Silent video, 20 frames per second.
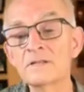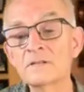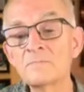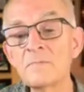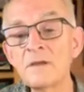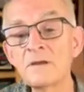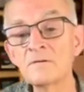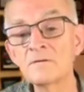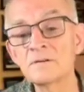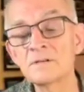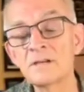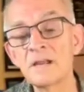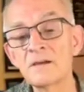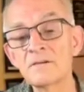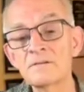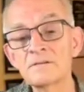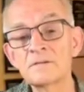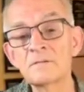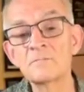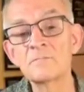The speakers
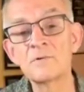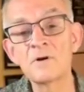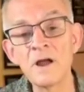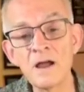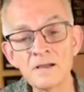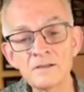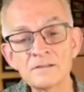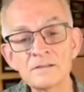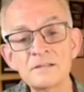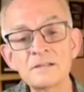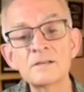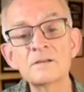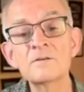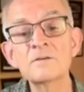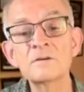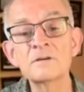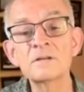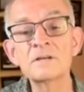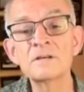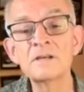sound surprisingly
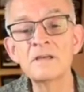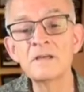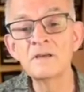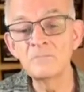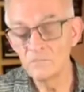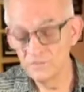good